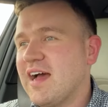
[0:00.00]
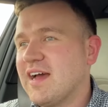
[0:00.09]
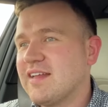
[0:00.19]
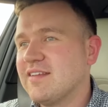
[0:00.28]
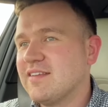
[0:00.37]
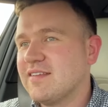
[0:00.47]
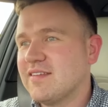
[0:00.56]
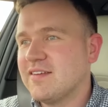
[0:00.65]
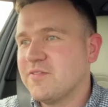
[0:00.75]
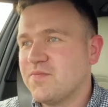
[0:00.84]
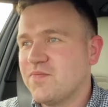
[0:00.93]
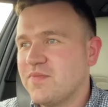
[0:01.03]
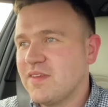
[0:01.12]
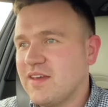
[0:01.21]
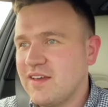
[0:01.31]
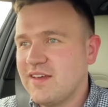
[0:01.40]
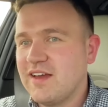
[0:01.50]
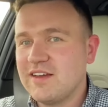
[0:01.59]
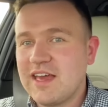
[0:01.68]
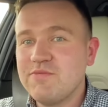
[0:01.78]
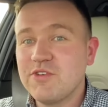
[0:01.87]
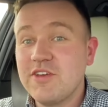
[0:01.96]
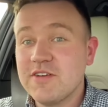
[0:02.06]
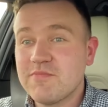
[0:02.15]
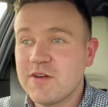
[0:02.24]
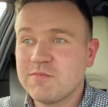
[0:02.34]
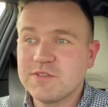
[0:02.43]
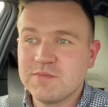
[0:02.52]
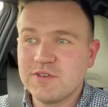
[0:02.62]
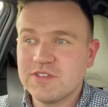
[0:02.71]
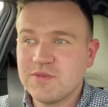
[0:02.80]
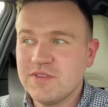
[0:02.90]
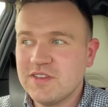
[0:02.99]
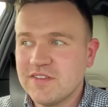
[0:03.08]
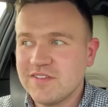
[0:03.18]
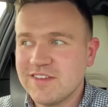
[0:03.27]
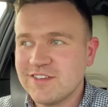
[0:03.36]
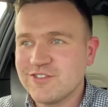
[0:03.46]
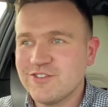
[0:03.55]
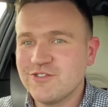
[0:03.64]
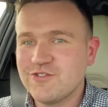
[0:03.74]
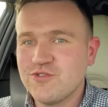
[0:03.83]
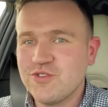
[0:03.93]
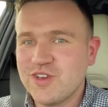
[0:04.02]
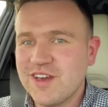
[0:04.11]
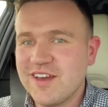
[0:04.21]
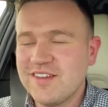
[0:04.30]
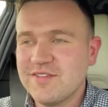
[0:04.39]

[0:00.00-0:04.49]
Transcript: and I came down here on purpose because I wanted to like show you guys